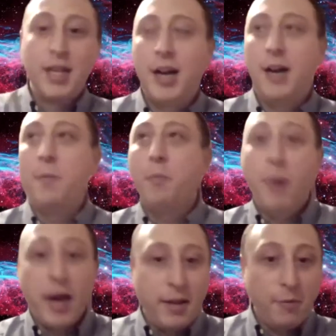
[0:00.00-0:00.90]
Um, yeah.
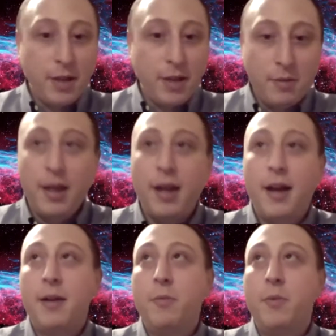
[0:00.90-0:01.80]
But we
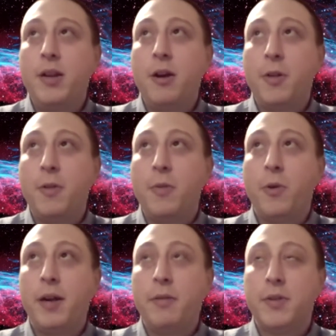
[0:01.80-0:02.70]
uh, we know that
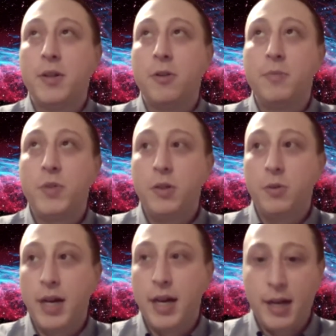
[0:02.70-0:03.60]
Loring was home to
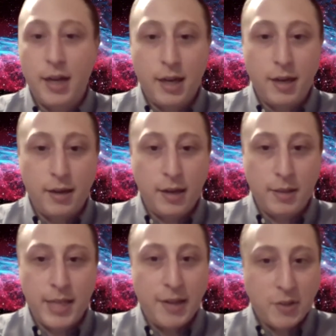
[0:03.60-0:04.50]
a, a, a
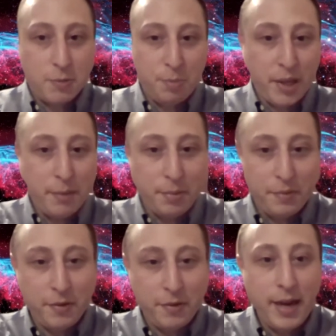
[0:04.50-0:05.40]
test blimp
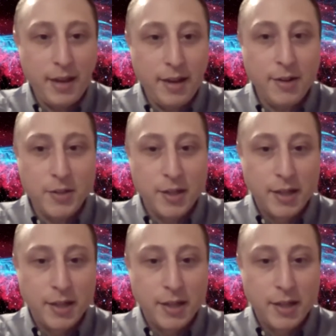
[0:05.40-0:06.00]
for many years.